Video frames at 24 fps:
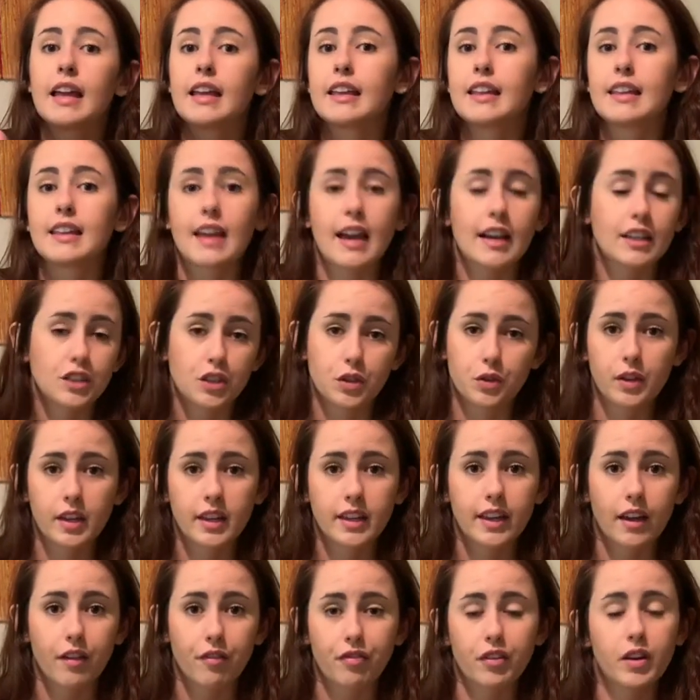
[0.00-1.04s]
Yes, you
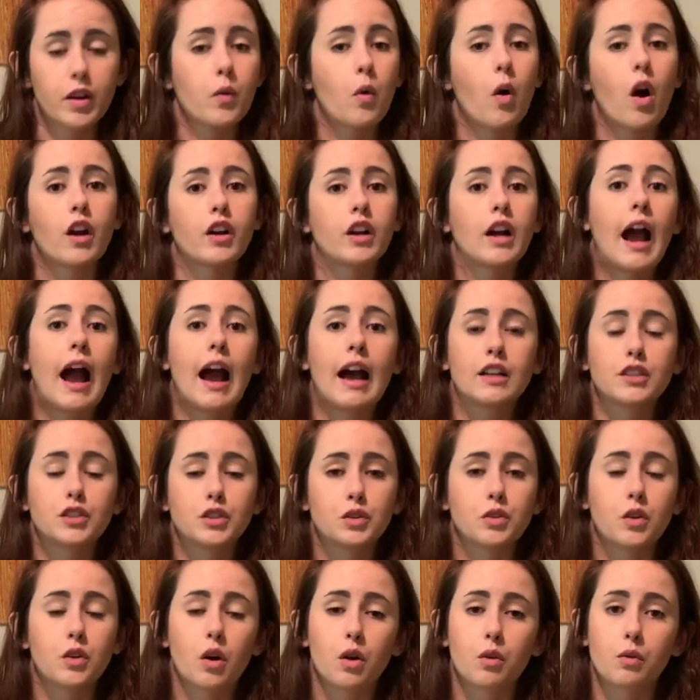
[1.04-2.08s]
can get free water as
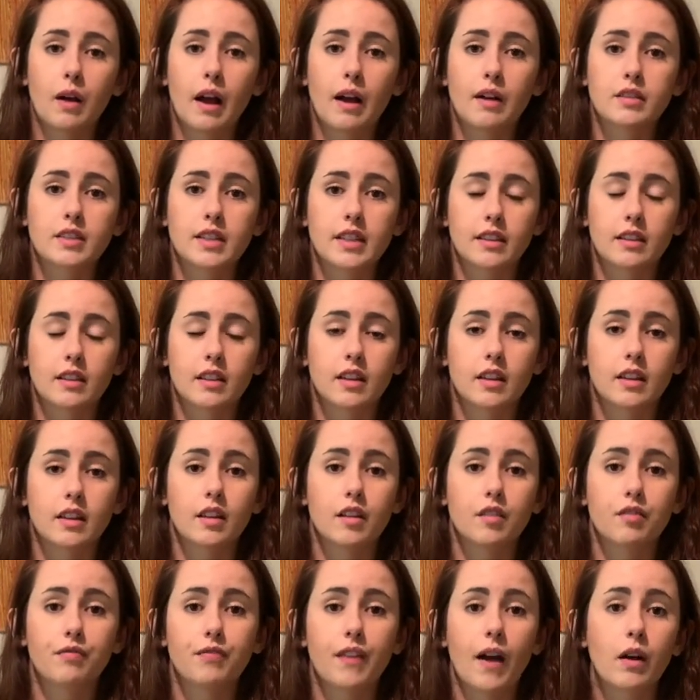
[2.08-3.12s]
you go around at
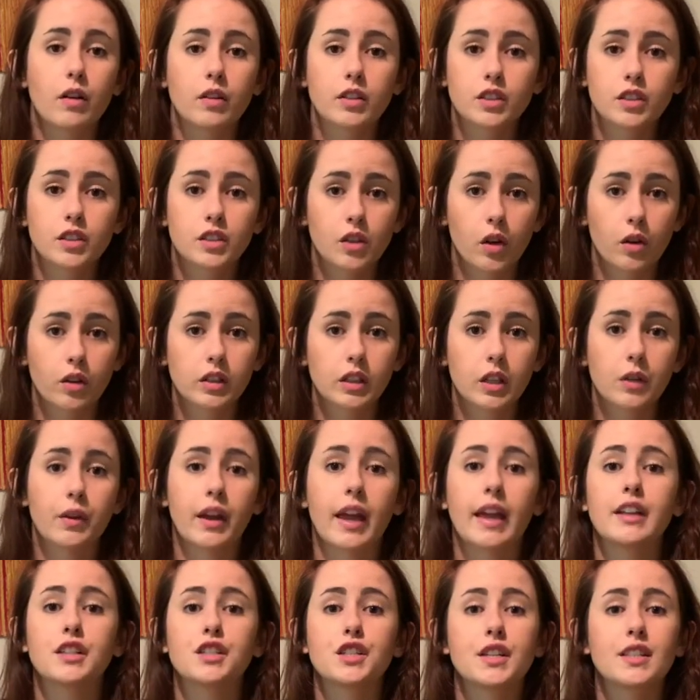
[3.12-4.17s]
the fountain soda
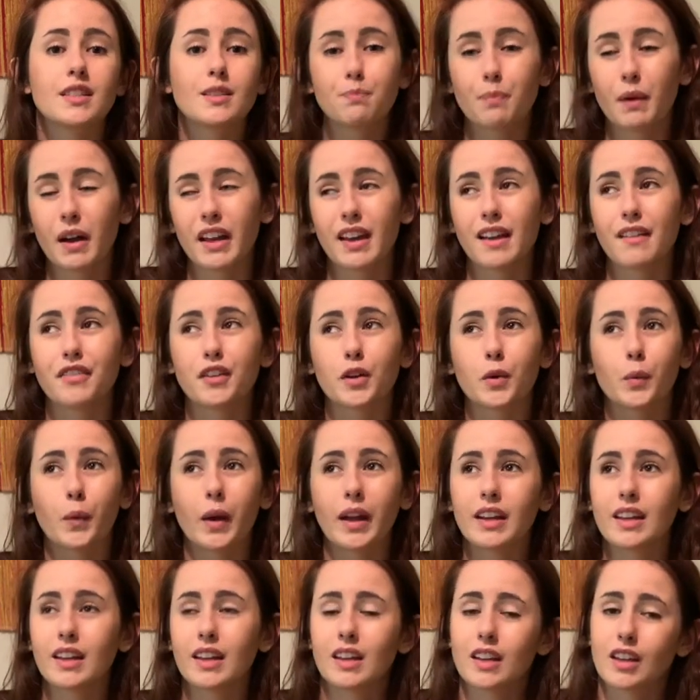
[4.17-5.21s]
locations, but if you're
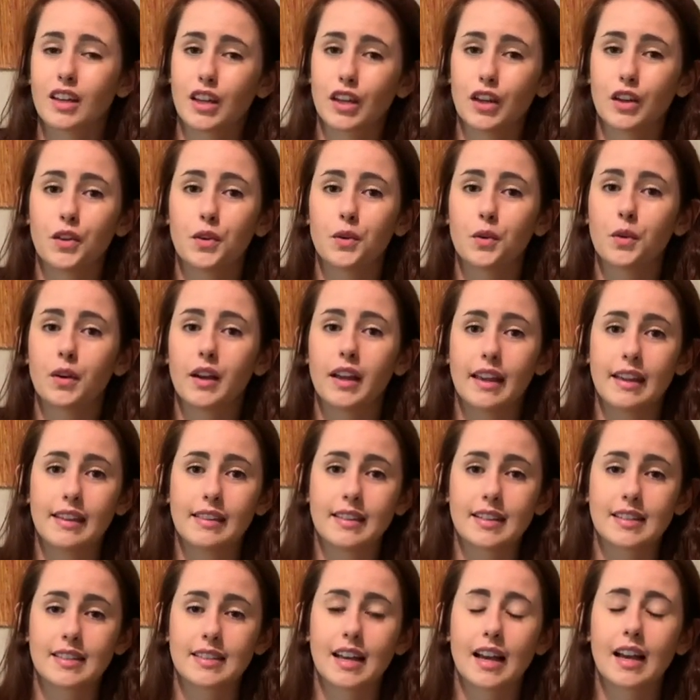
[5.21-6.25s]
waiting in a queue in
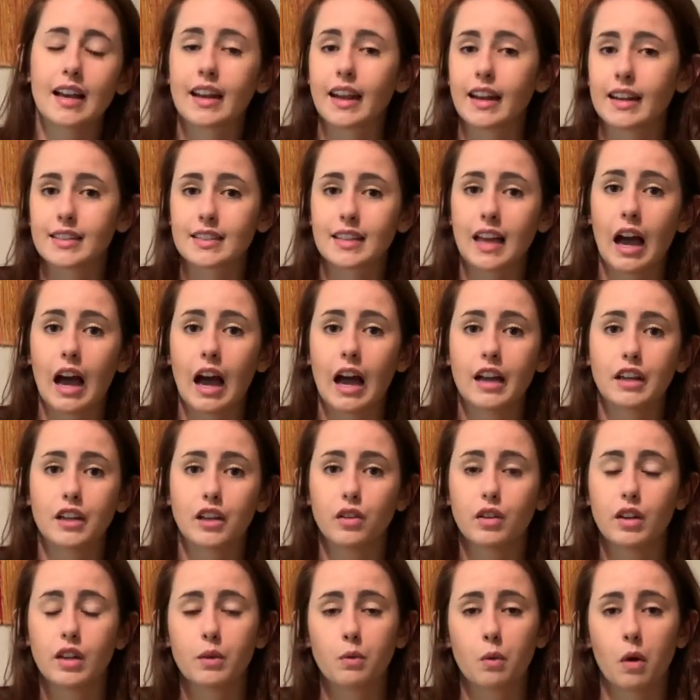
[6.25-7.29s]
the sun and it's hot and you
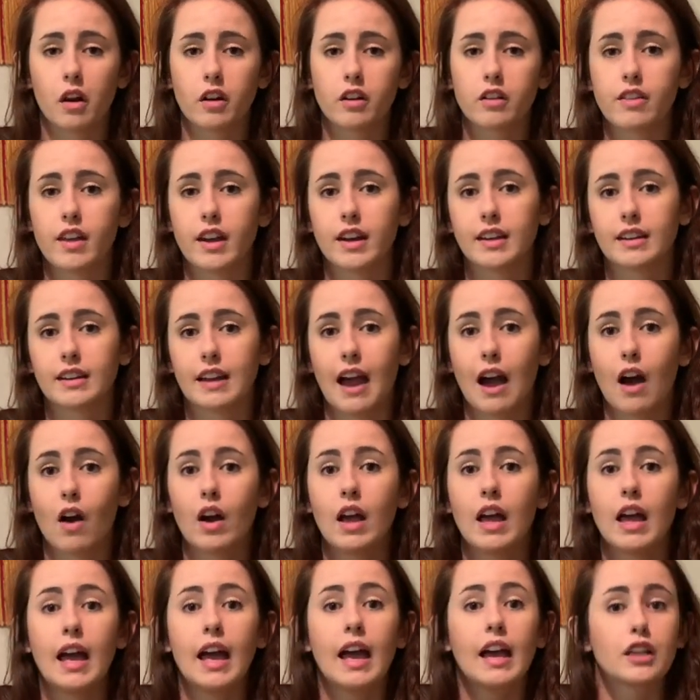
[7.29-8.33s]
need water then and now,
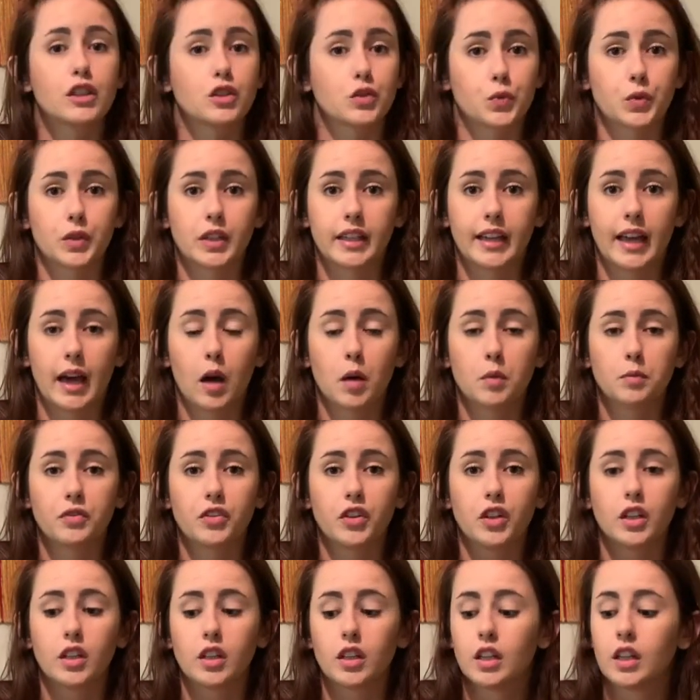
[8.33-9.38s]
it's really
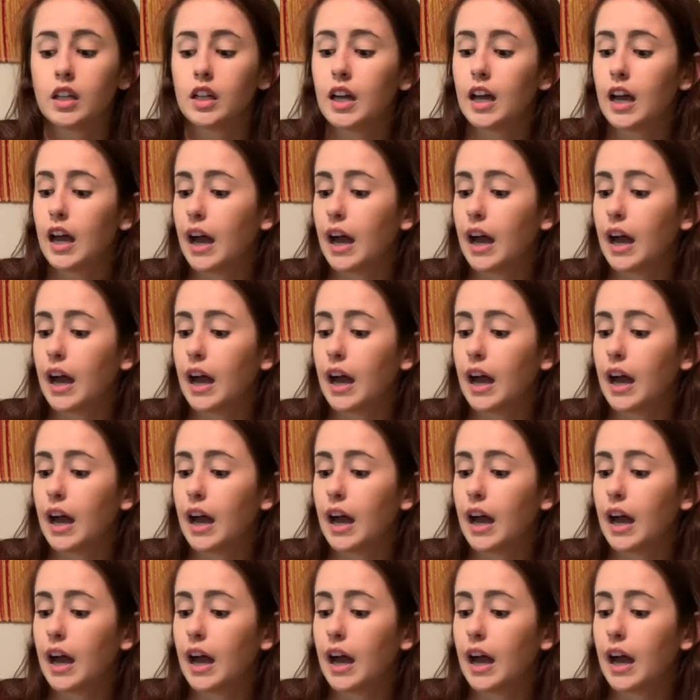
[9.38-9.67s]
helpful.